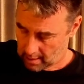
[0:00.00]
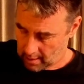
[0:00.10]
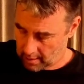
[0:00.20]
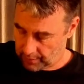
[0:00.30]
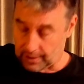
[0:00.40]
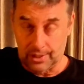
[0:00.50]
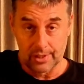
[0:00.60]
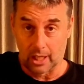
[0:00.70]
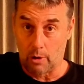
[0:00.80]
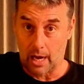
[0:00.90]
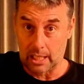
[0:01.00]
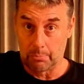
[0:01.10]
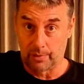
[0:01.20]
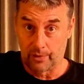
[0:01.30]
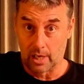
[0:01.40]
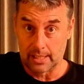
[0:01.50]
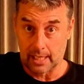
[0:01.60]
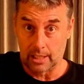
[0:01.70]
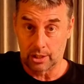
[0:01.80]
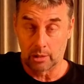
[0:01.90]
this is a great
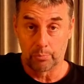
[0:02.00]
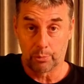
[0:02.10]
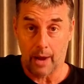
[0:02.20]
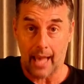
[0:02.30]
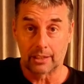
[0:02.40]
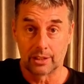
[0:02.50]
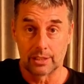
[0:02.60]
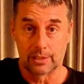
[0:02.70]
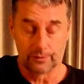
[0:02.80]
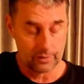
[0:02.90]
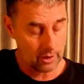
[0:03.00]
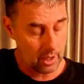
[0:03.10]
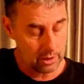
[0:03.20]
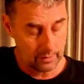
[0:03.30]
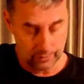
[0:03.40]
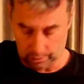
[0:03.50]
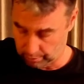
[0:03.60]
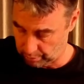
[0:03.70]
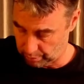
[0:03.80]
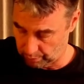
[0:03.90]
improvisation practice for those of you
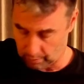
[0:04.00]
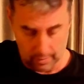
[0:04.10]
who